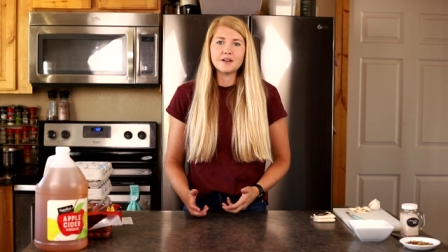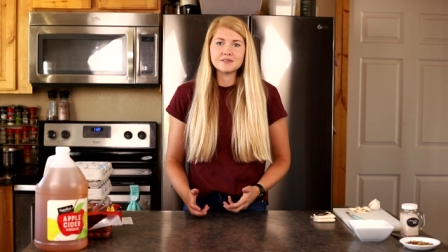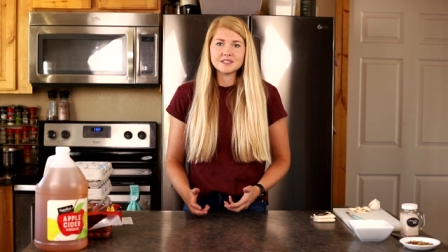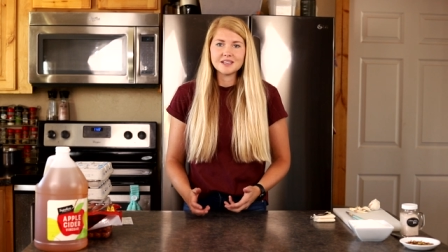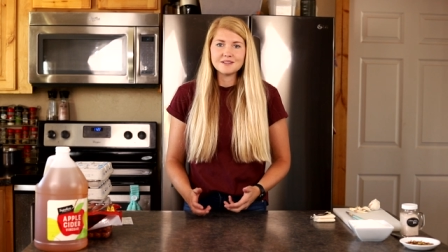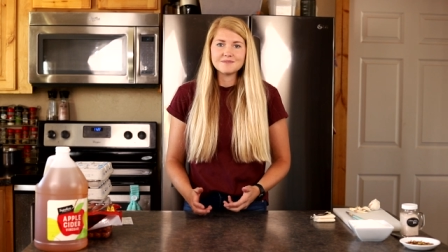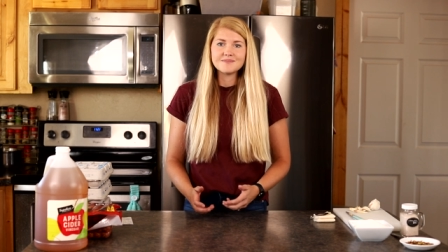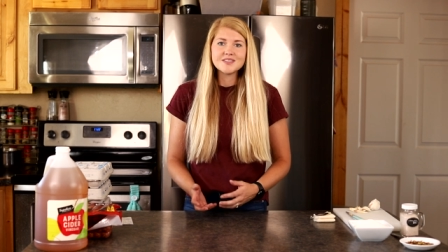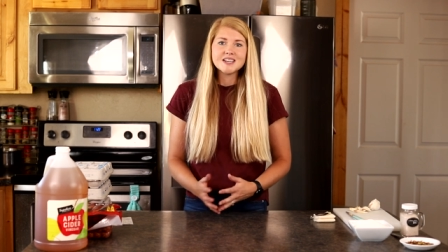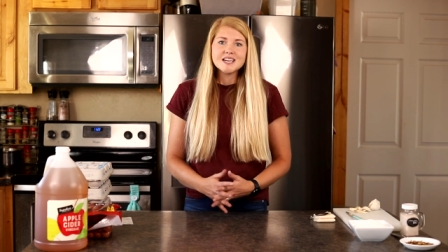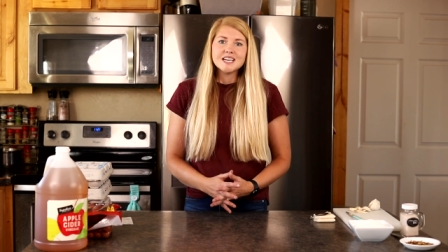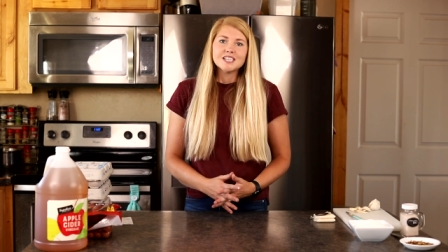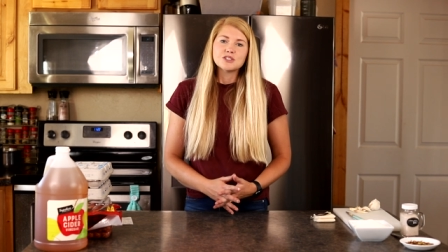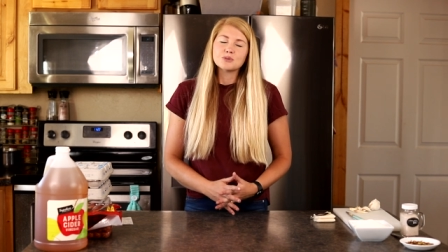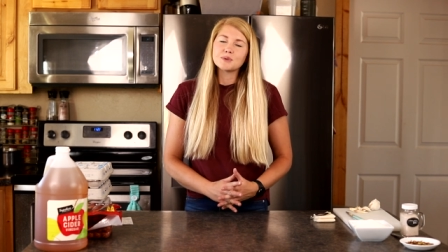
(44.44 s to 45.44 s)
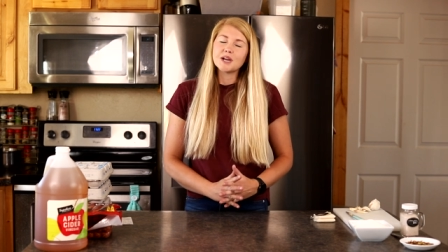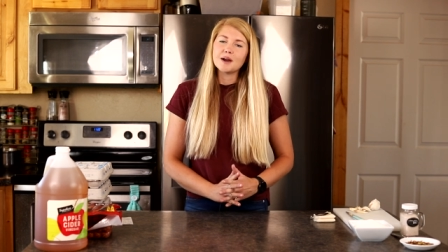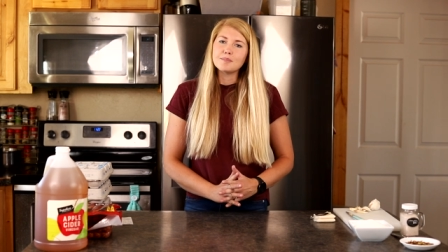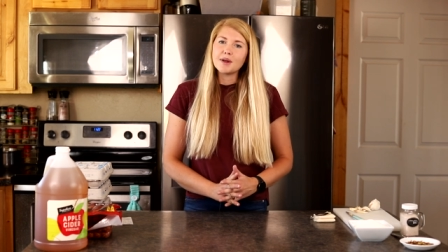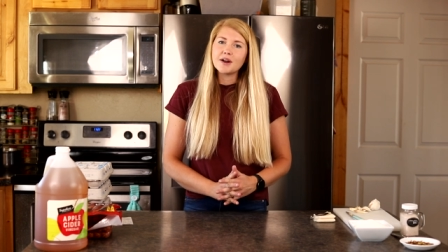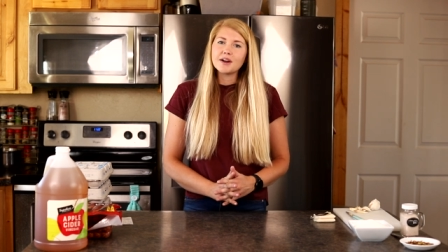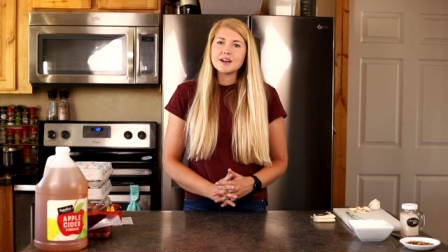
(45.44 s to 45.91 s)
loves them. So when we
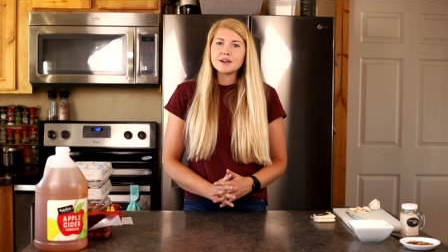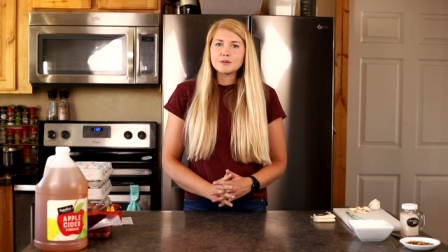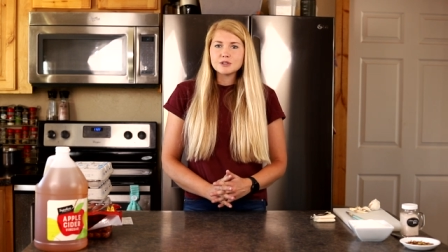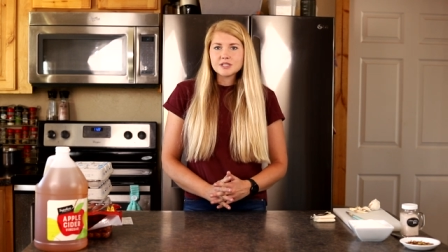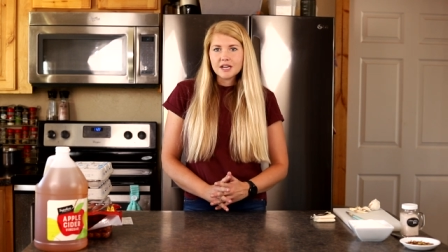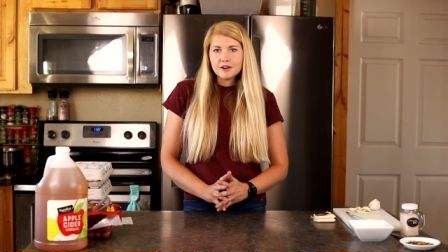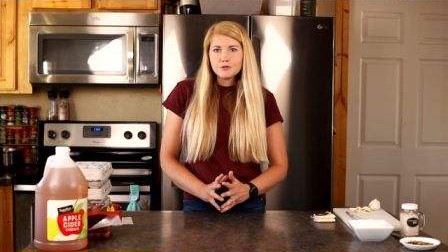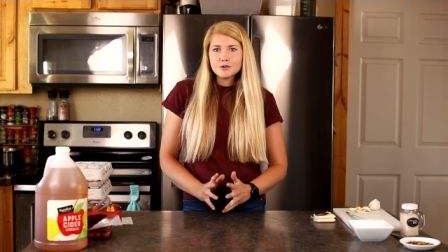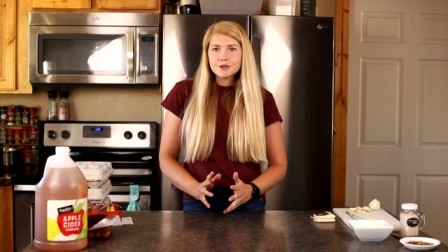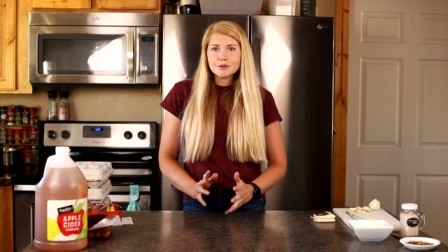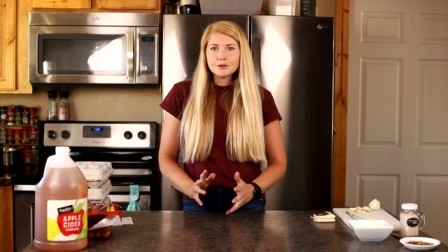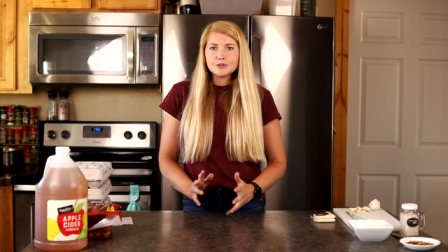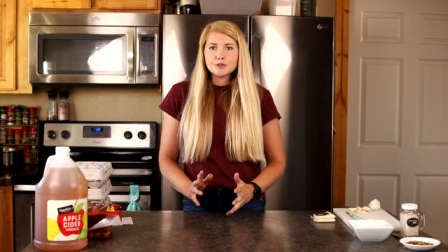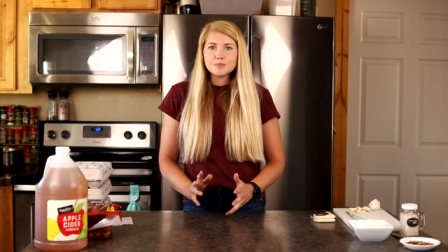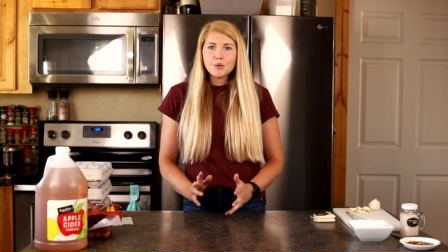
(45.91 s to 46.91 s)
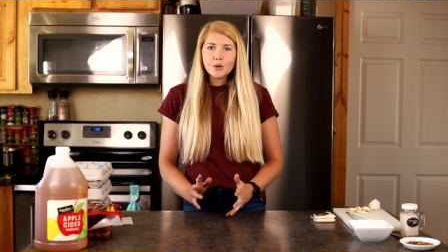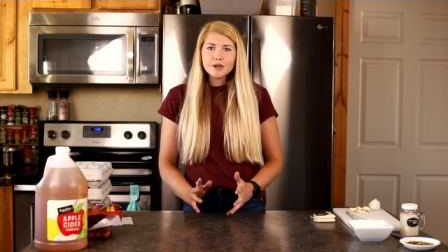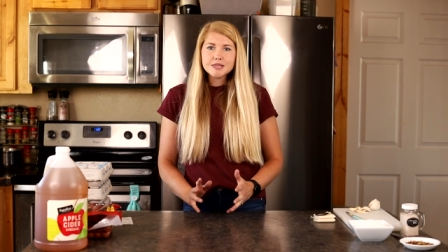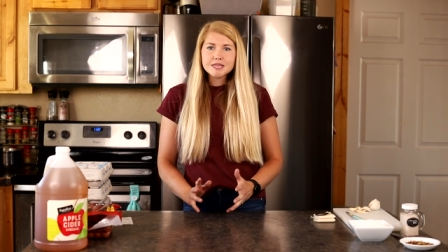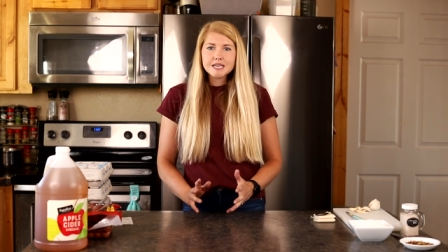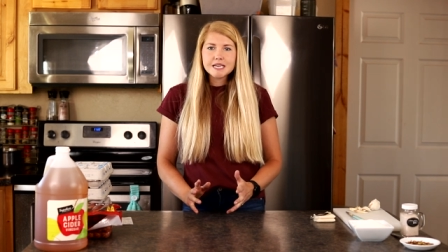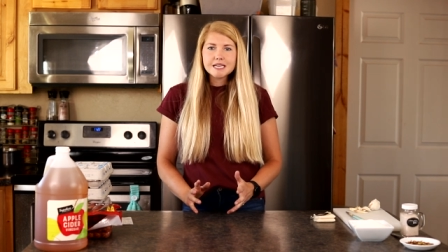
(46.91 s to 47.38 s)
got married, it was kind of one of those
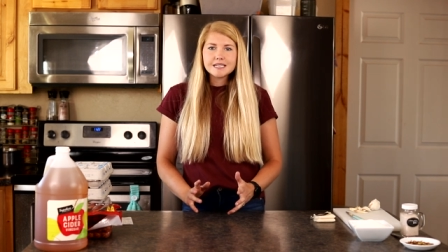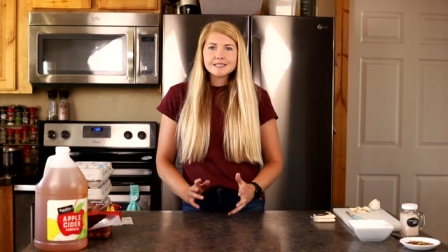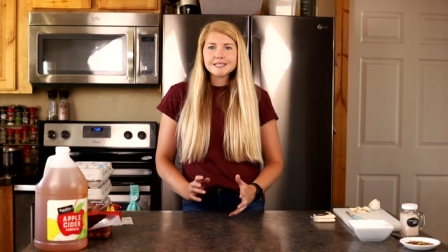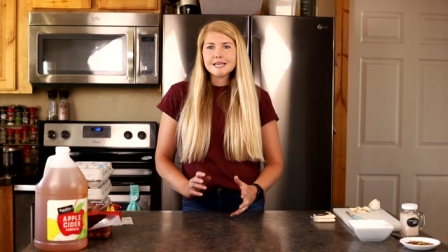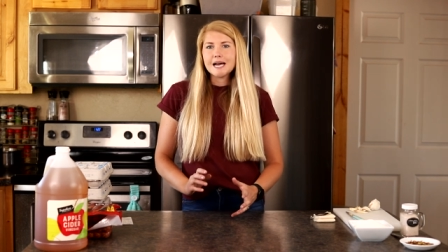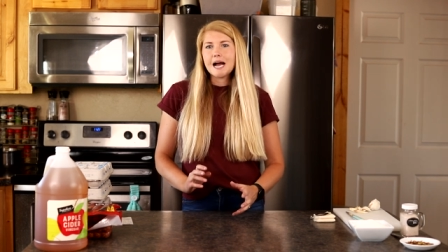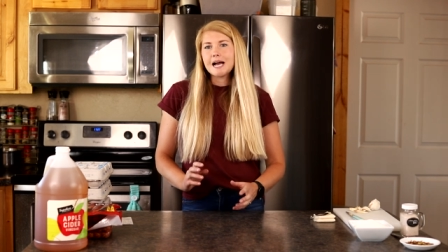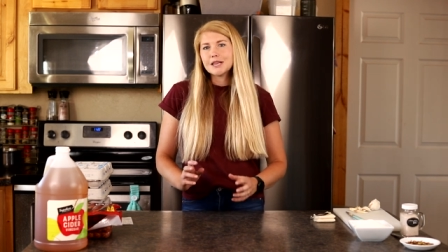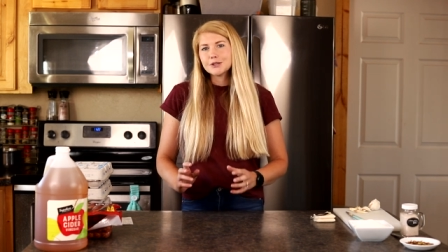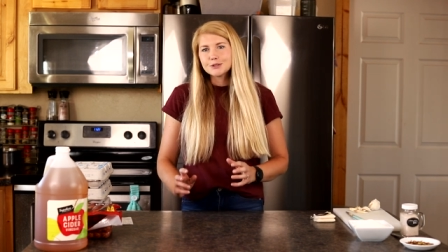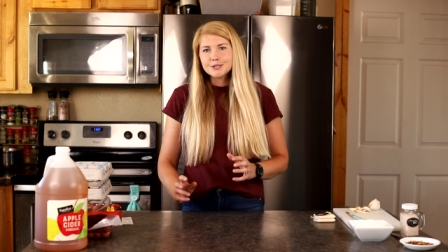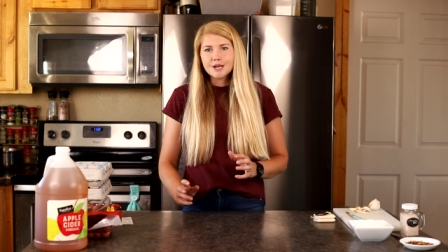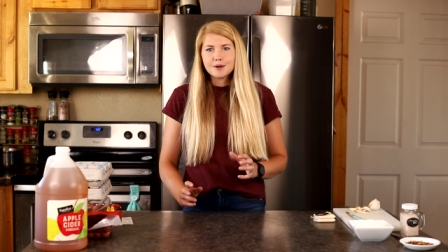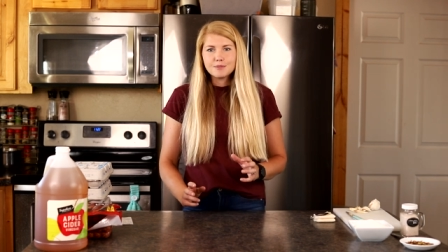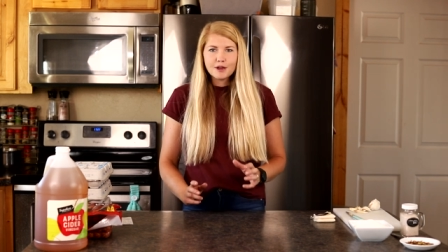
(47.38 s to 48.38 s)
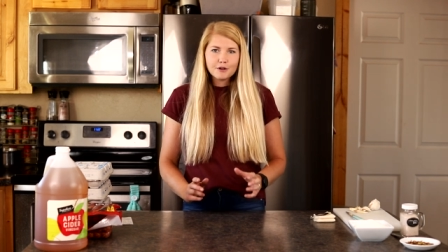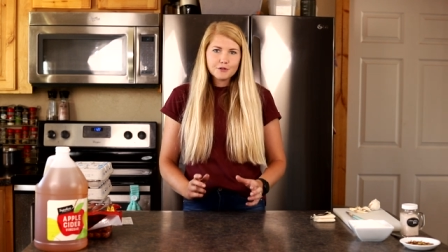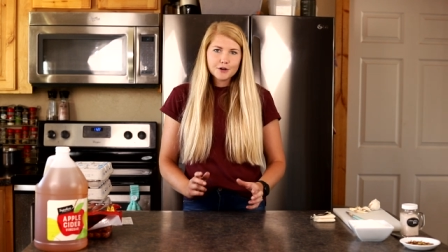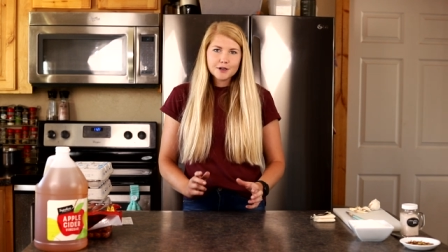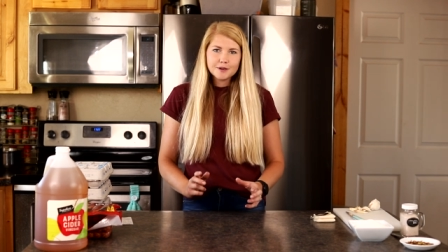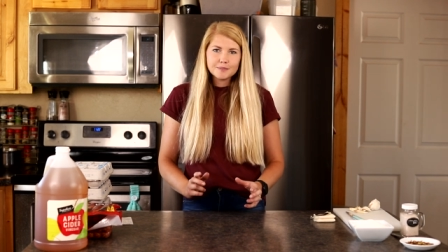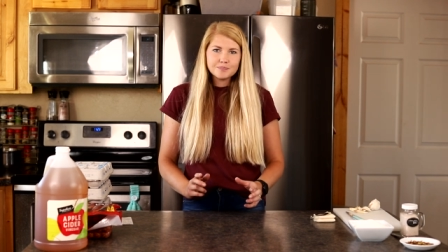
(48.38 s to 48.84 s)
important things that I learned how to make
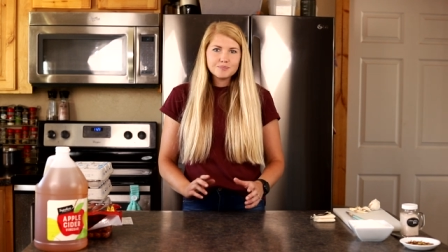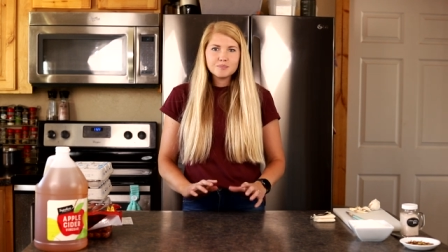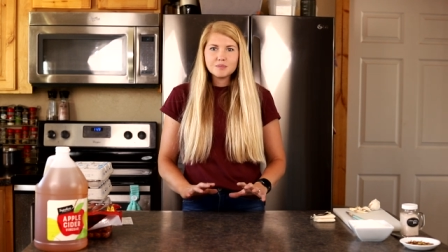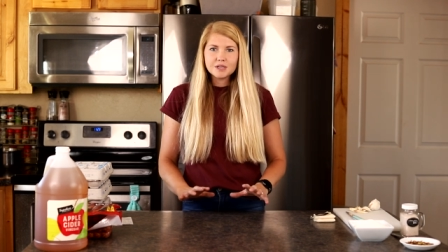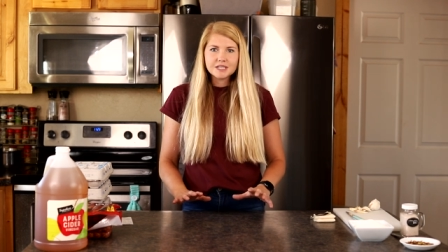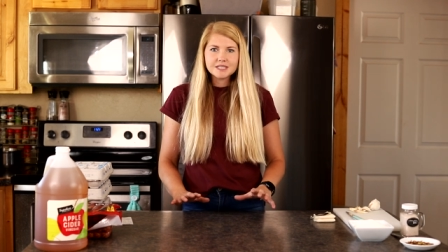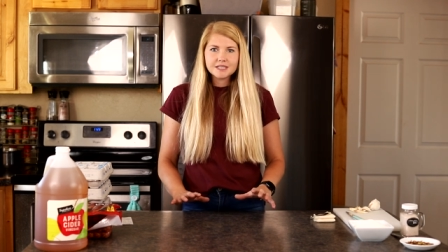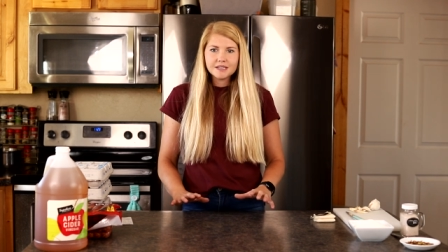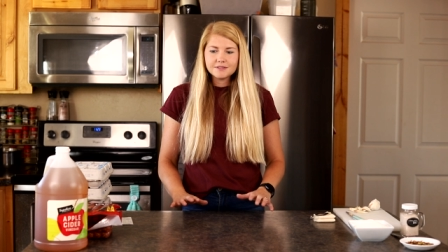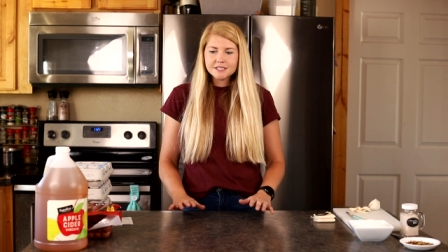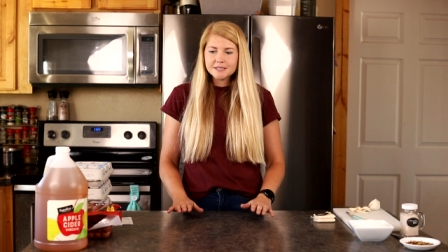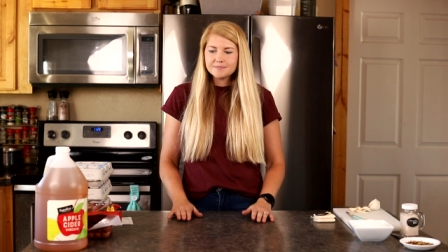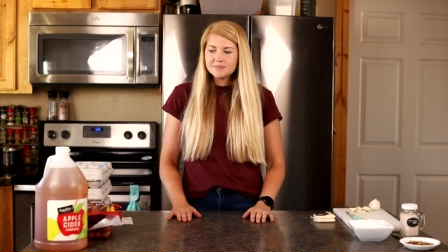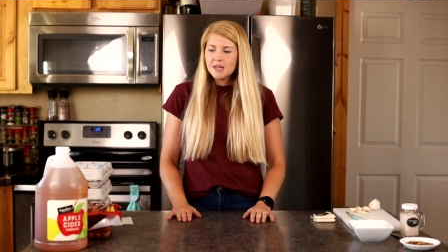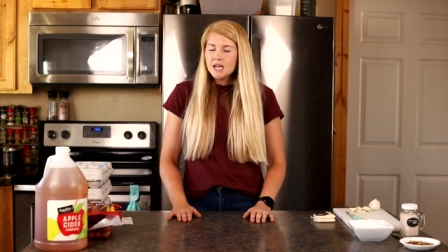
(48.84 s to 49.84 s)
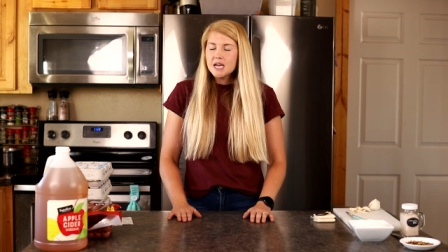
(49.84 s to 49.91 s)
for him because he loves it.